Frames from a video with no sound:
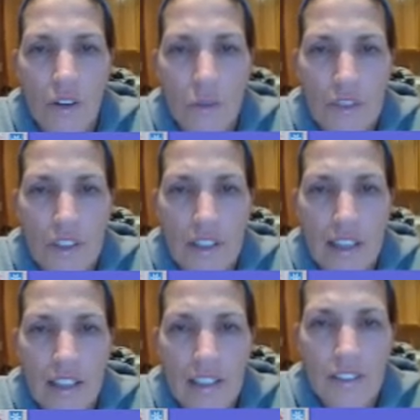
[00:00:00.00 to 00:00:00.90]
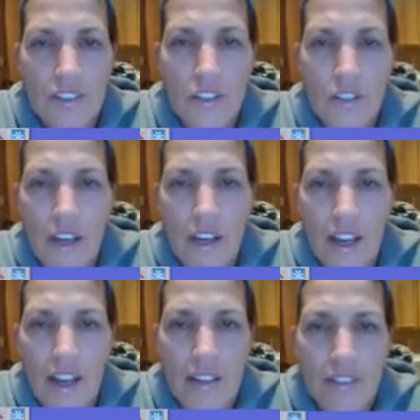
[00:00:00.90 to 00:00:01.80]
Whoops, negative 2.
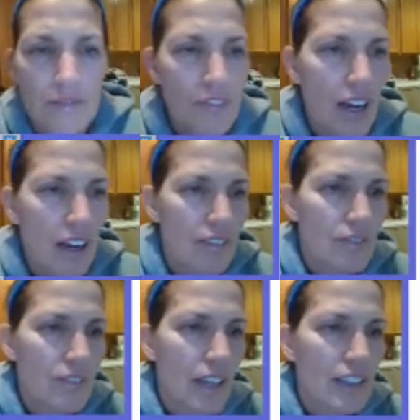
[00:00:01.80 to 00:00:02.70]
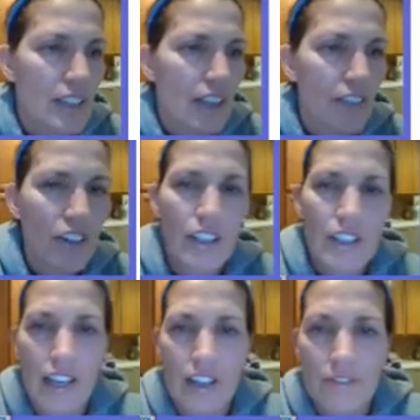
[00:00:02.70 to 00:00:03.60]
Yeah, can't see that very good,
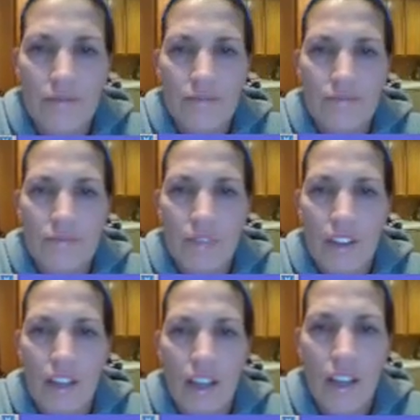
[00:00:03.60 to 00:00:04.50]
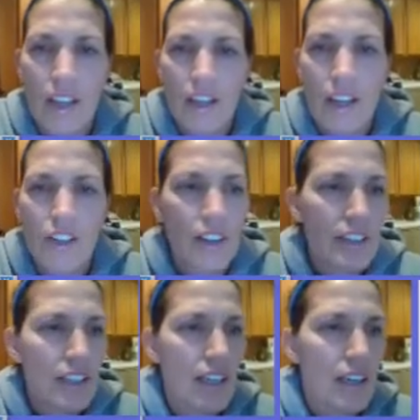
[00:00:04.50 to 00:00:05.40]
can you? Try
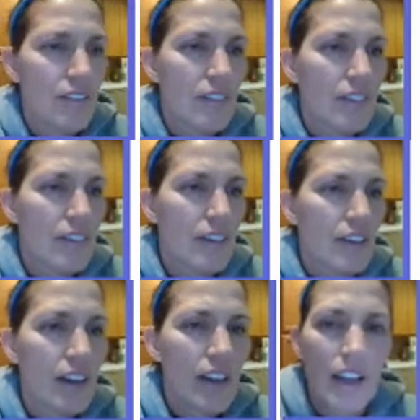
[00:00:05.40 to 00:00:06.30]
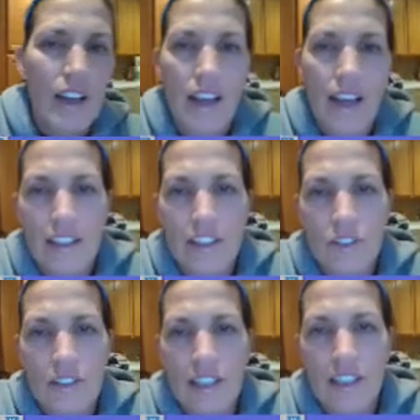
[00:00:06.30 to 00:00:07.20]
this again. X
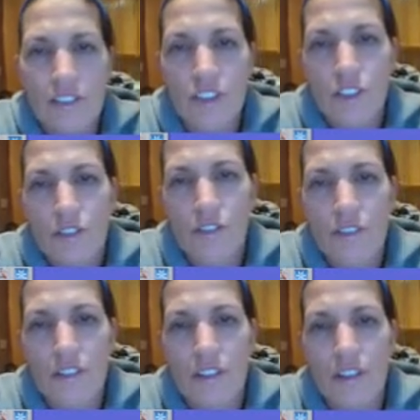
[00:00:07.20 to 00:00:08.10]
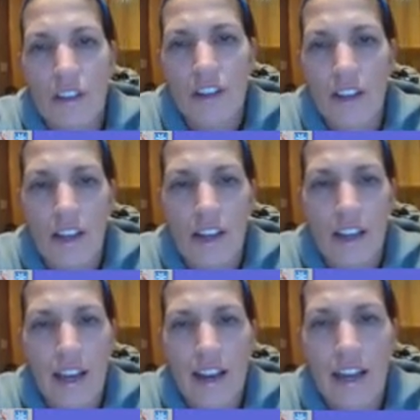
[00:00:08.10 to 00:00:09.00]
equals negative 2.
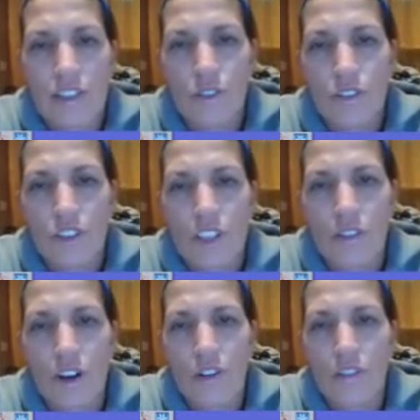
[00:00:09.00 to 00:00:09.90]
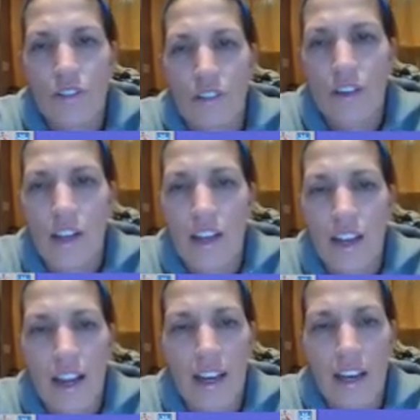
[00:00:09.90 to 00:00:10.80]
At x equals 0.
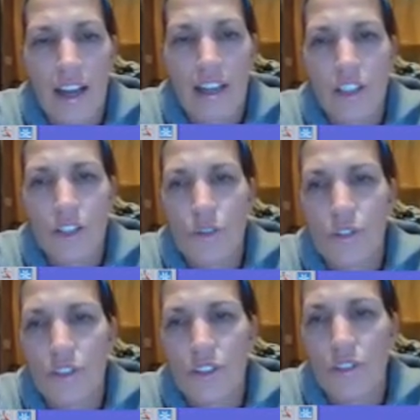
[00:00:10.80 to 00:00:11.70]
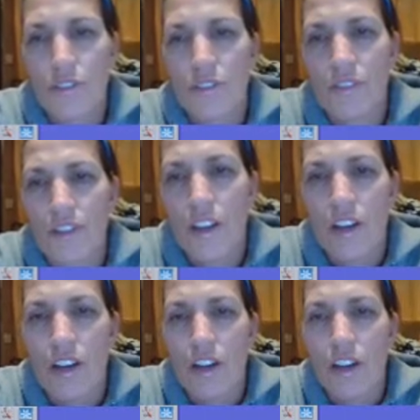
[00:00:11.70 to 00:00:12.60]
And at x equals 2.
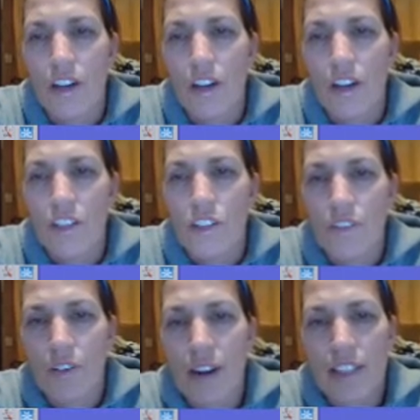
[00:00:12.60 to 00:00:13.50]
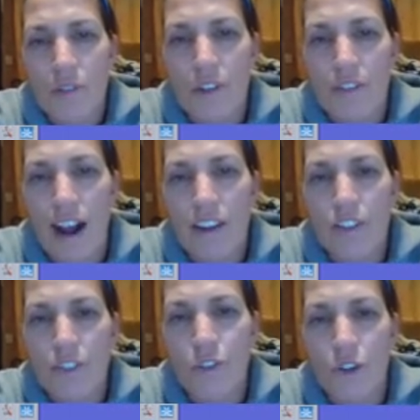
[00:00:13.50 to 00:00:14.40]
So if I write them in
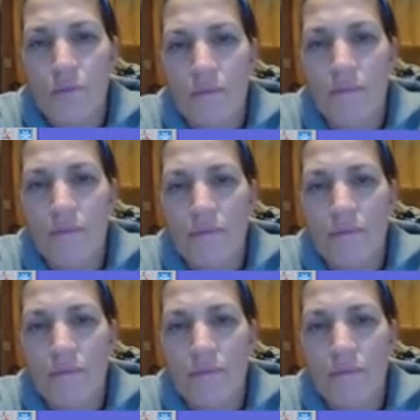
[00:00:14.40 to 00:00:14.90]
factored form,